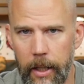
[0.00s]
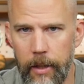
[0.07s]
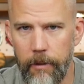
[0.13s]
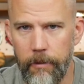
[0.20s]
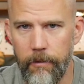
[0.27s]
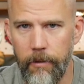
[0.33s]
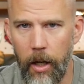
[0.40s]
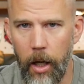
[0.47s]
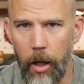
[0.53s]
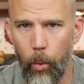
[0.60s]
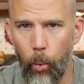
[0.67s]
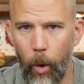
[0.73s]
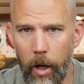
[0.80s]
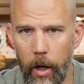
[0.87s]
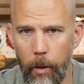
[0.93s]
of uh,
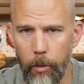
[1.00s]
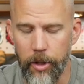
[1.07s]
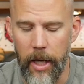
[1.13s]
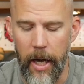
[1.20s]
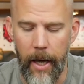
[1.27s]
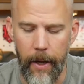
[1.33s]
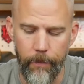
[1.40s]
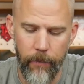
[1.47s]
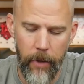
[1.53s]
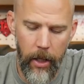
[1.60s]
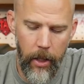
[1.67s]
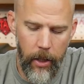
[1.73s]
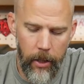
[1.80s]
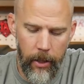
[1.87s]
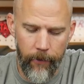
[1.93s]
where I was at.
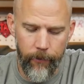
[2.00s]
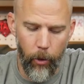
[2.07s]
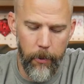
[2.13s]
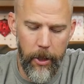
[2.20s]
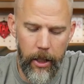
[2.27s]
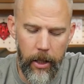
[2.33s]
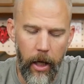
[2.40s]
Now for me,